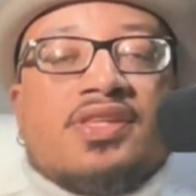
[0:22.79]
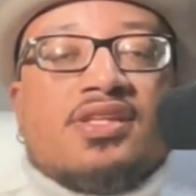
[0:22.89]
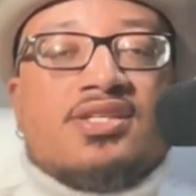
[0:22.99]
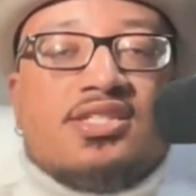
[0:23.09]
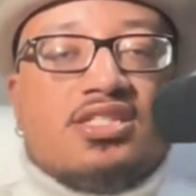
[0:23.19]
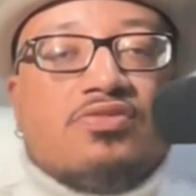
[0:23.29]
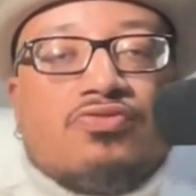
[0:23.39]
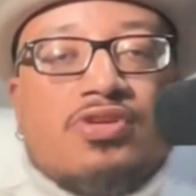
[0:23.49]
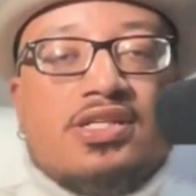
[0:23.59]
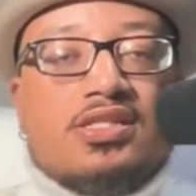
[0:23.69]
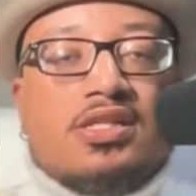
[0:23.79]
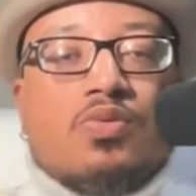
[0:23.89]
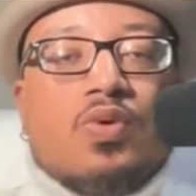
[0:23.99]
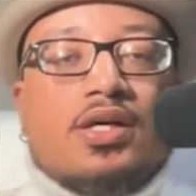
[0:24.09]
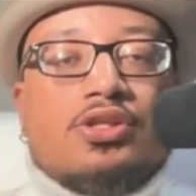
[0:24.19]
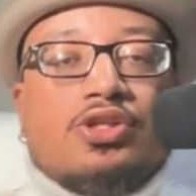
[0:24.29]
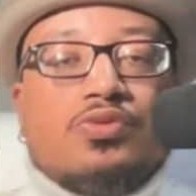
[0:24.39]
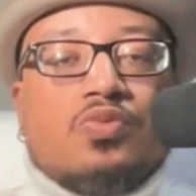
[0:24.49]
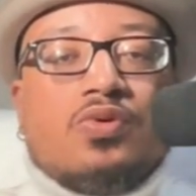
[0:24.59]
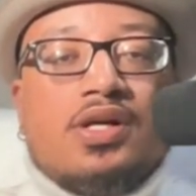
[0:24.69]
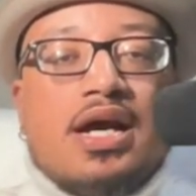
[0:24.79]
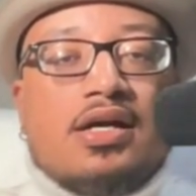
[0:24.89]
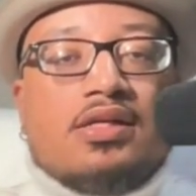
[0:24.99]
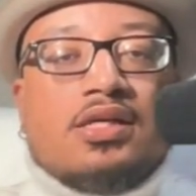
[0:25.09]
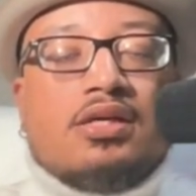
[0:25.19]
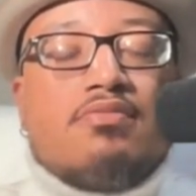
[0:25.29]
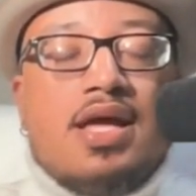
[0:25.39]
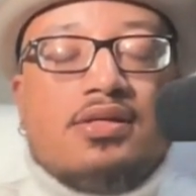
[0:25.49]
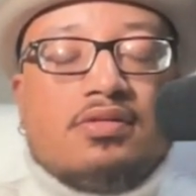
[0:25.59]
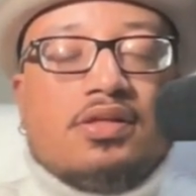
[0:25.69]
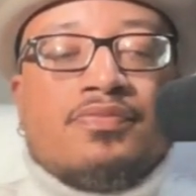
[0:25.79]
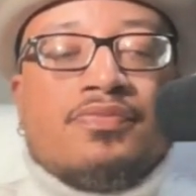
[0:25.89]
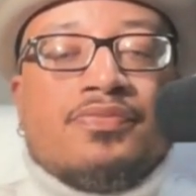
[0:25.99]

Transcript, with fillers: This is the reason why you will not get married.